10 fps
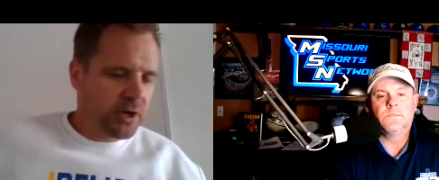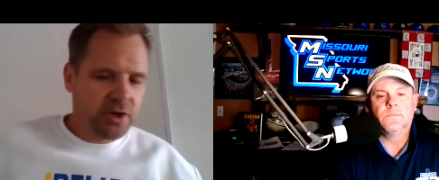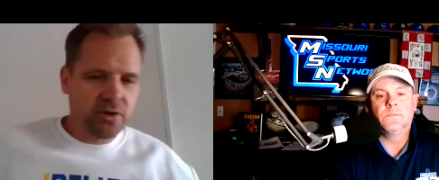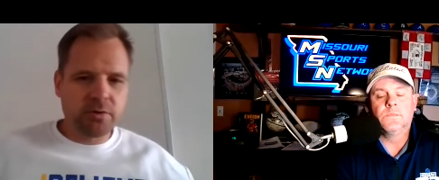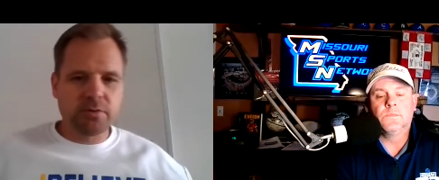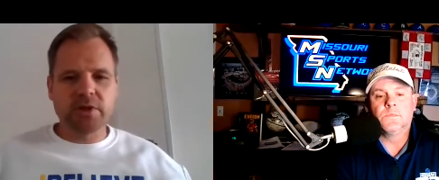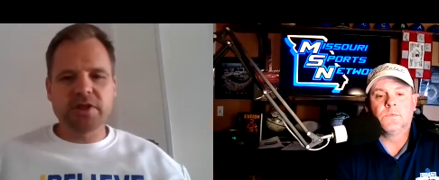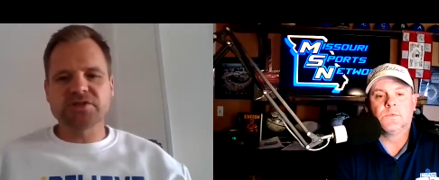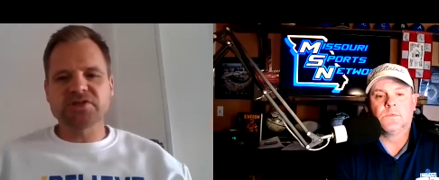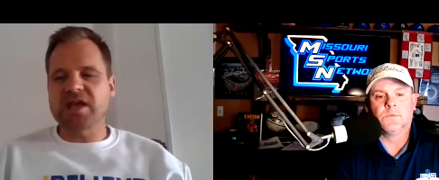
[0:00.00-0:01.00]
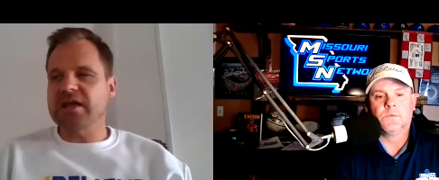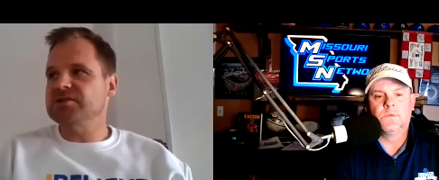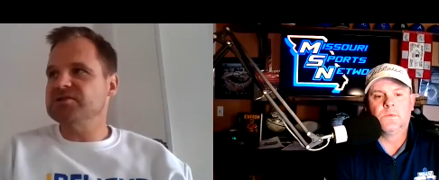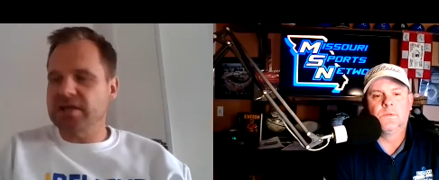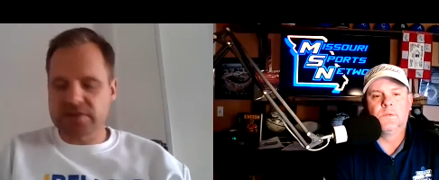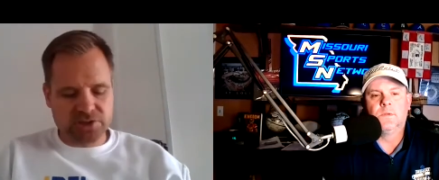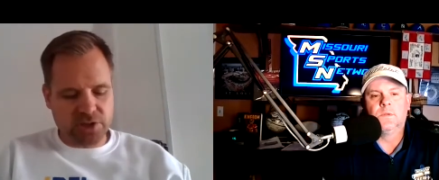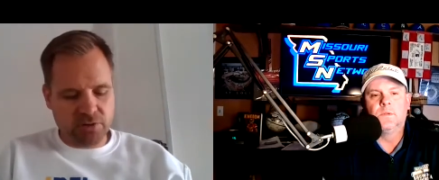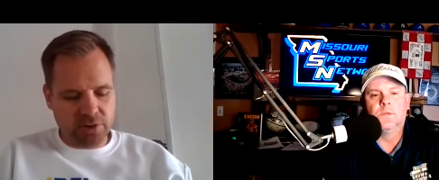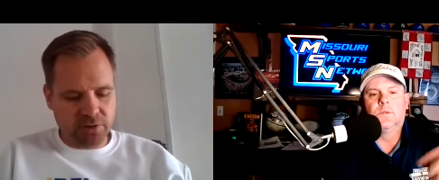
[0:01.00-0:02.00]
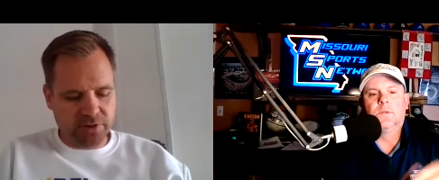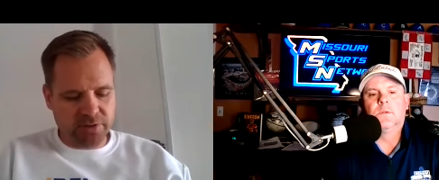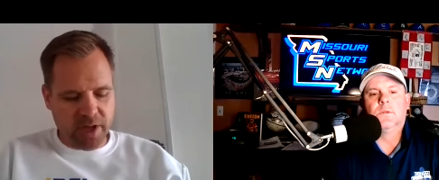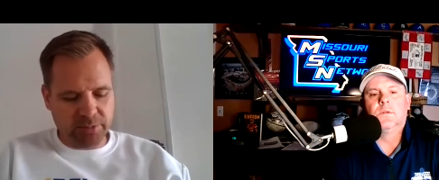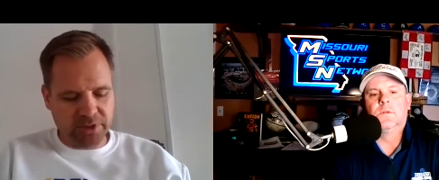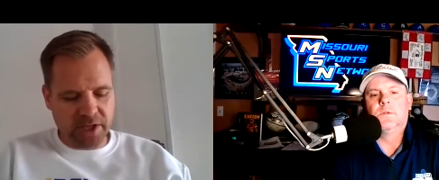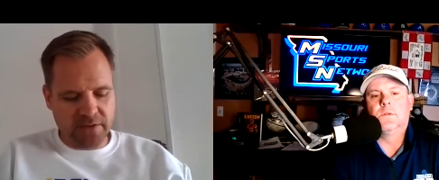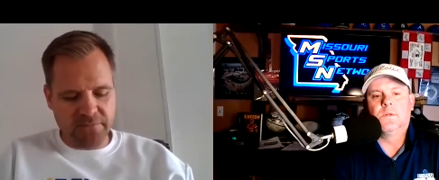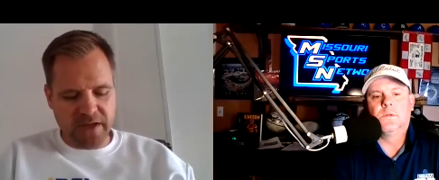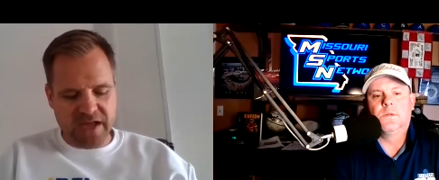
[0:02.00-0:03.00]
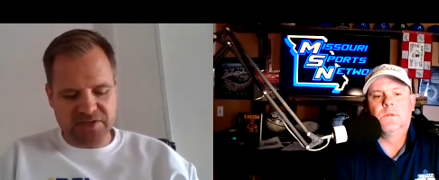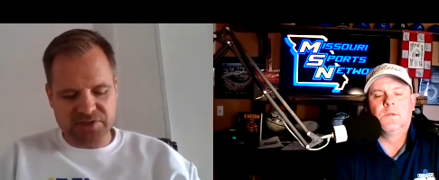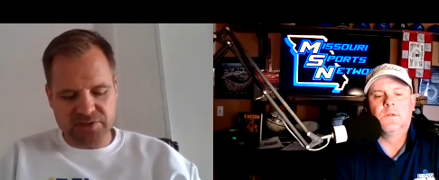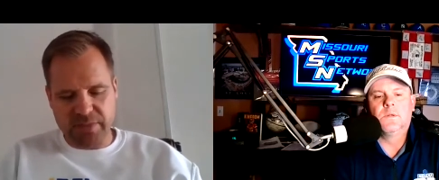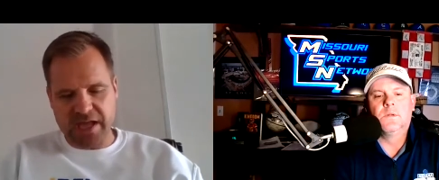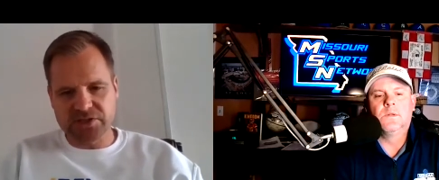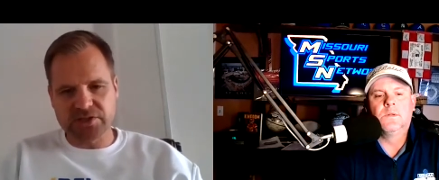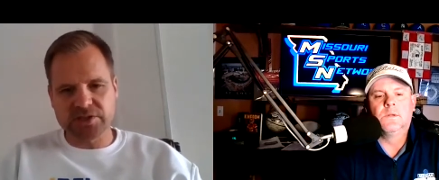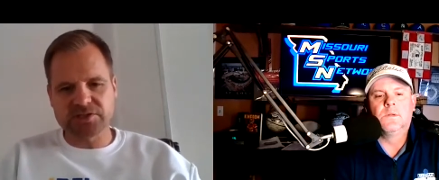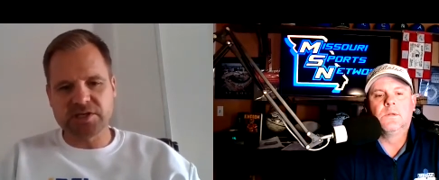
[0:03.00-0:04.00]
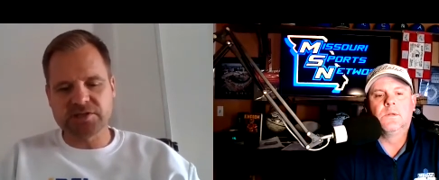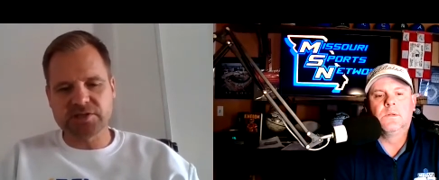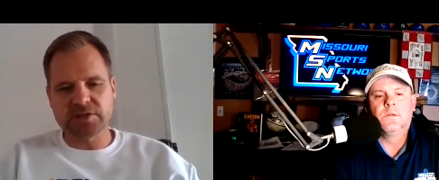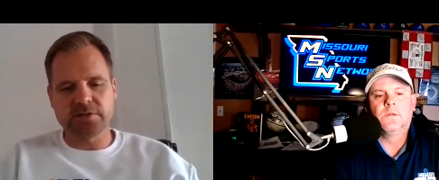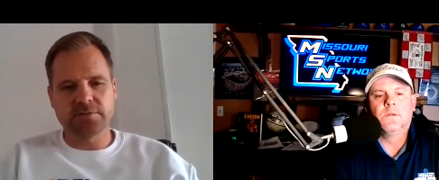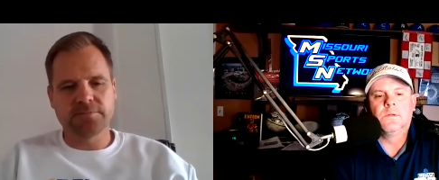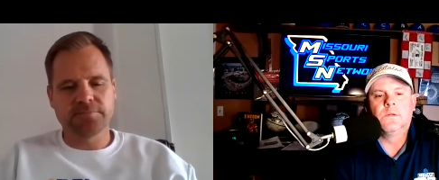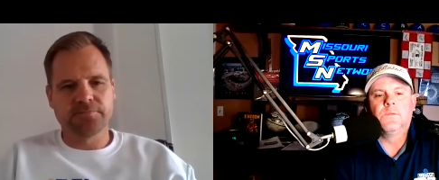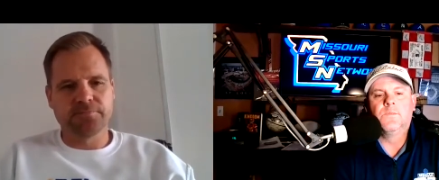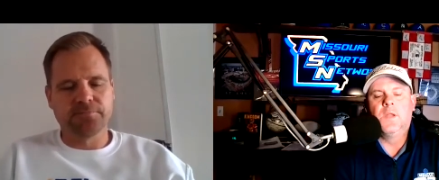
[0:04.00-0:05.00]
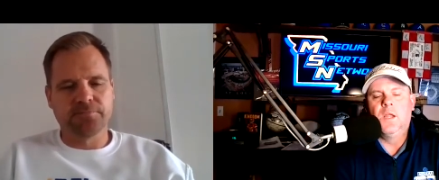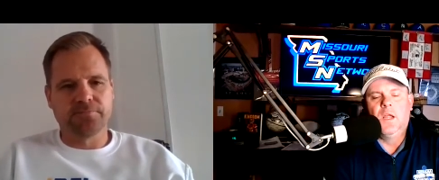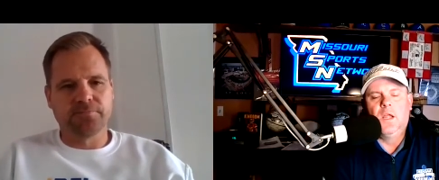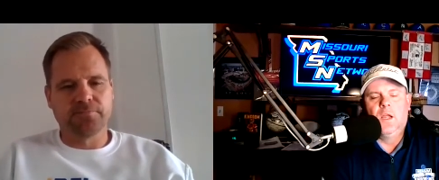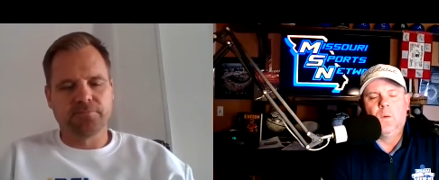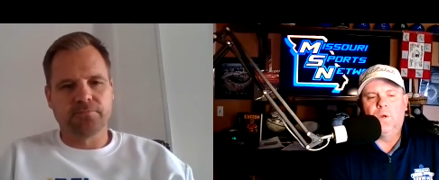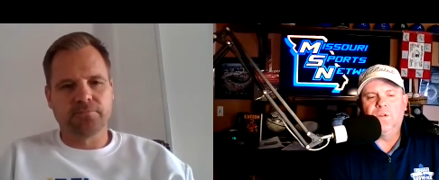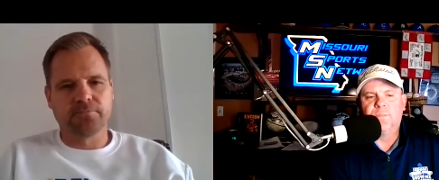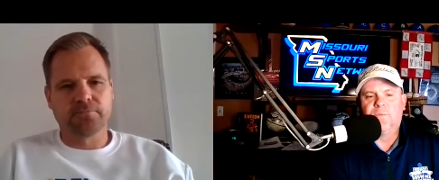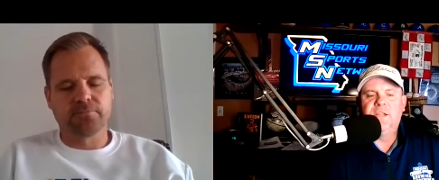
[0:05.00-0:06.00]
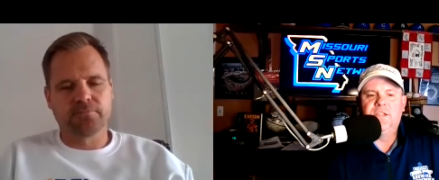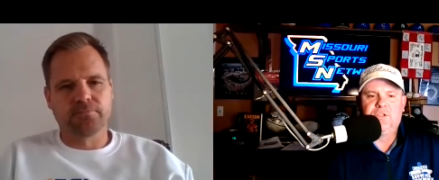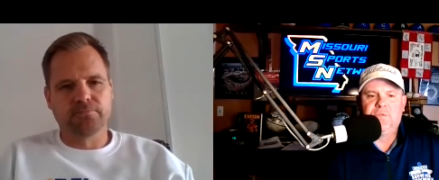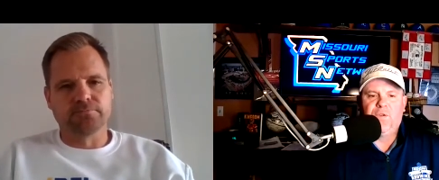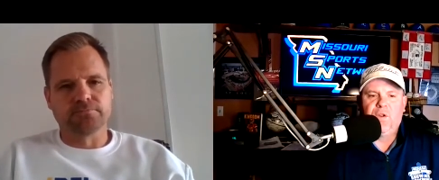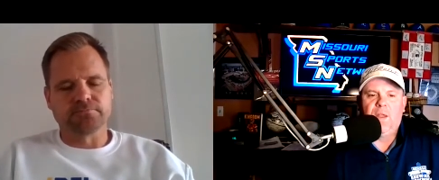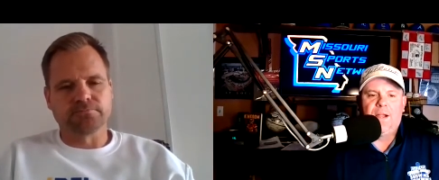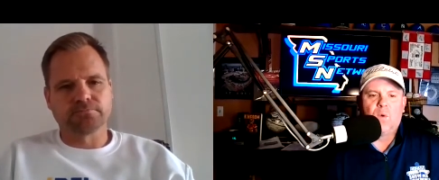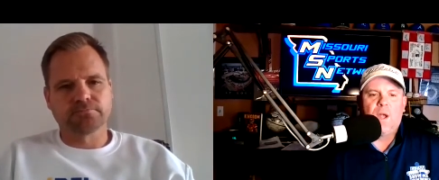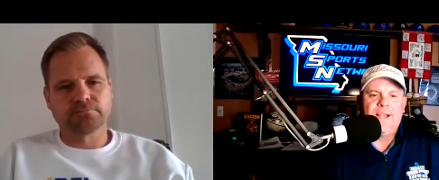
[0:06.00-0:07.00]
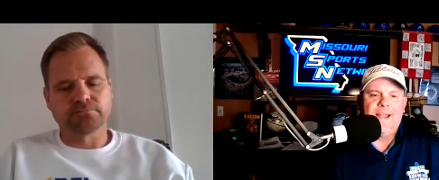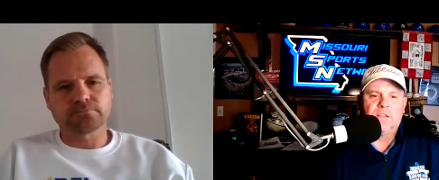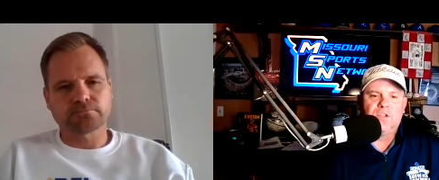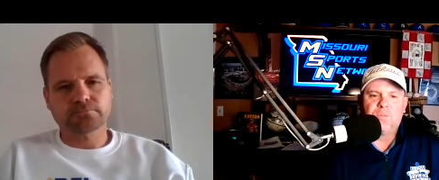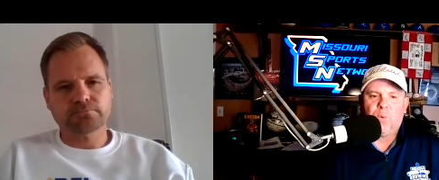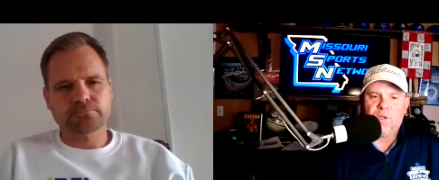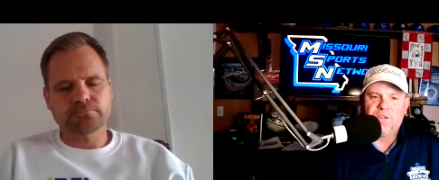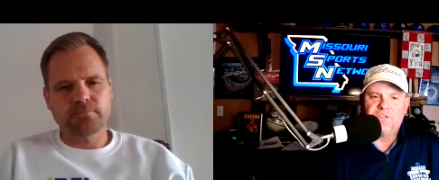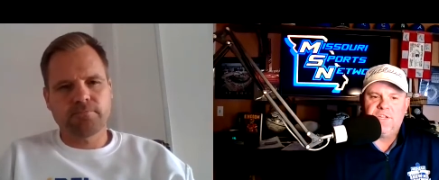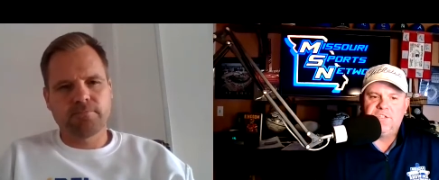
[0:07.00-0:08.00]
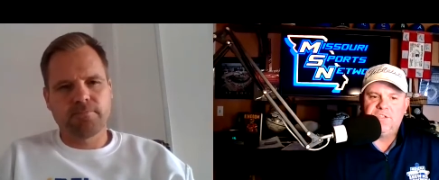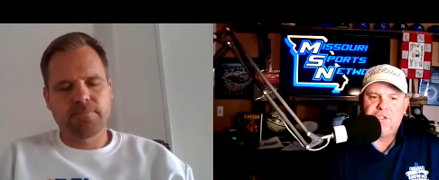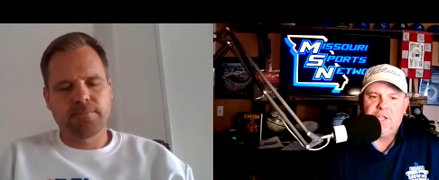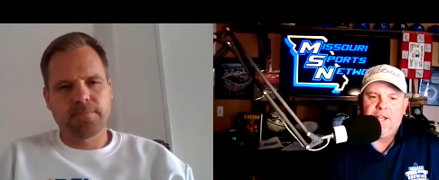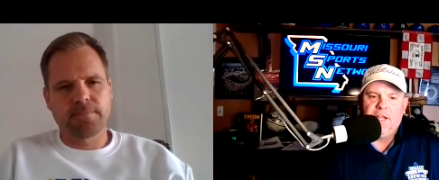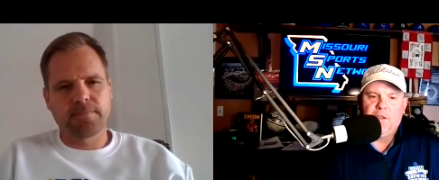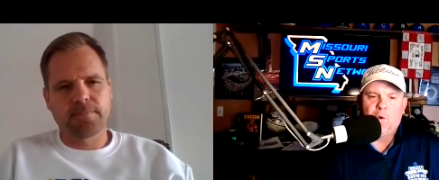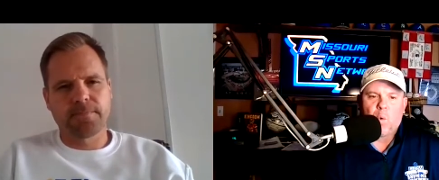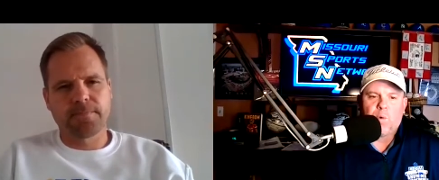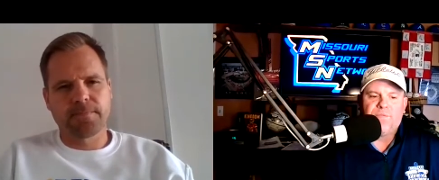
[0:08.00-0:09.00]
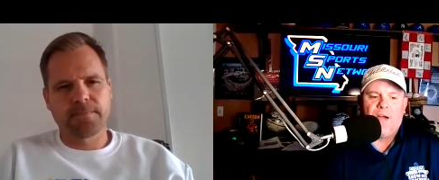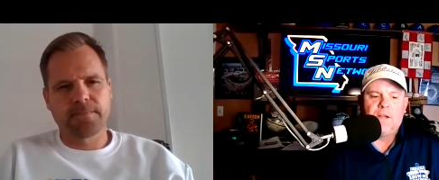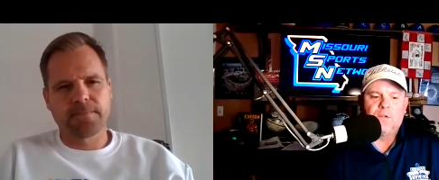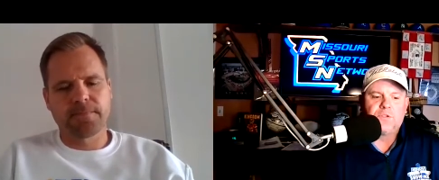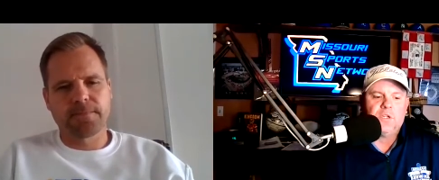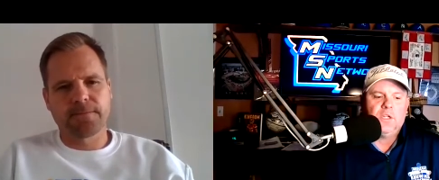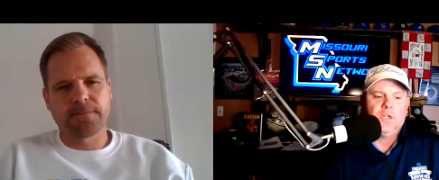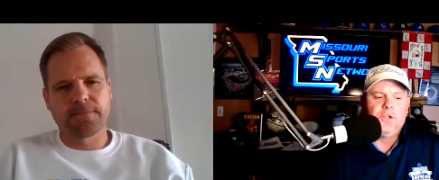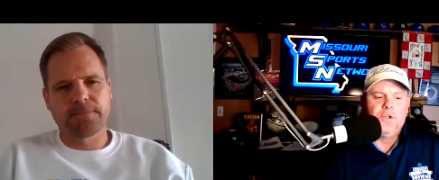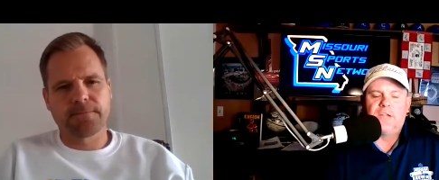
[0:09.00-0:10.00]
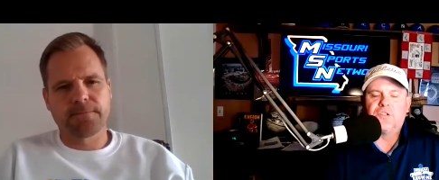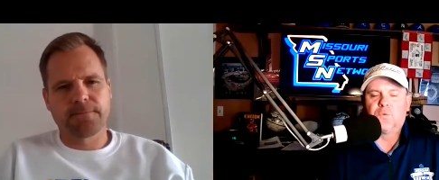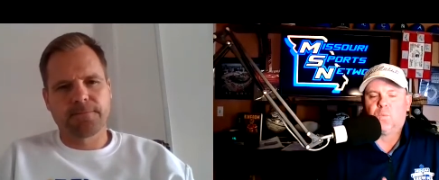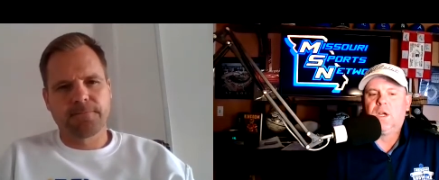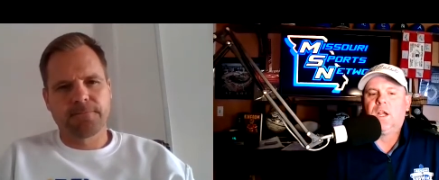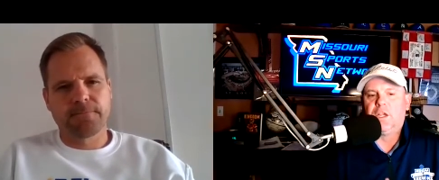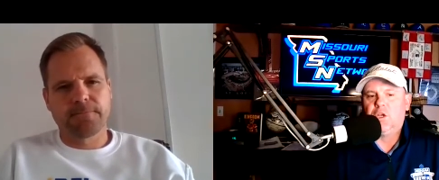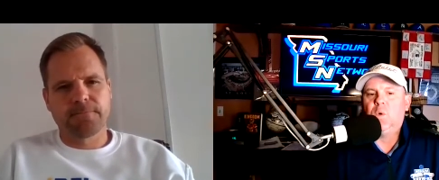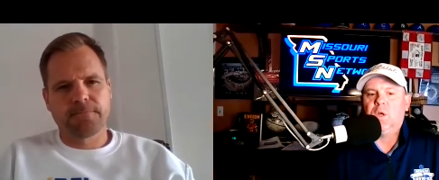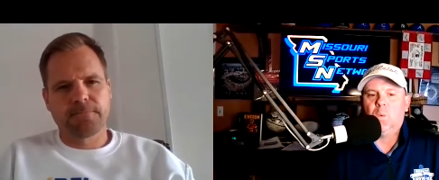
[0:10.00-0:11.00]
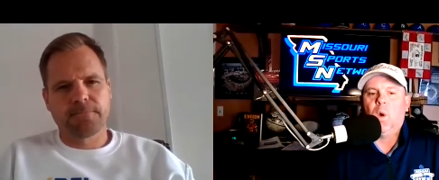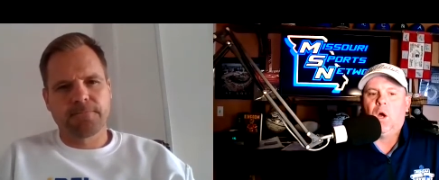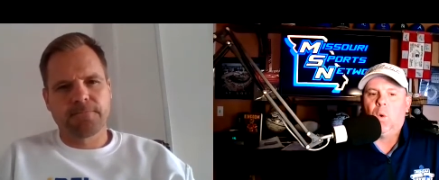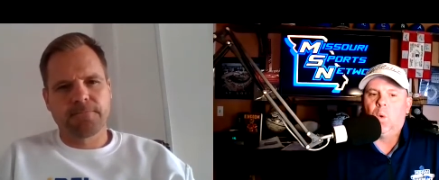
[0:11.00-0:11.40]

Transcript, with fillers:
Speaker 1: we knew we really just had to set the tone early by playing fast and matching the intensity.
Speaker 2: What are some things that you feel like right now at this point of the season, as you head into the quarterfinals, you guys are really doing well?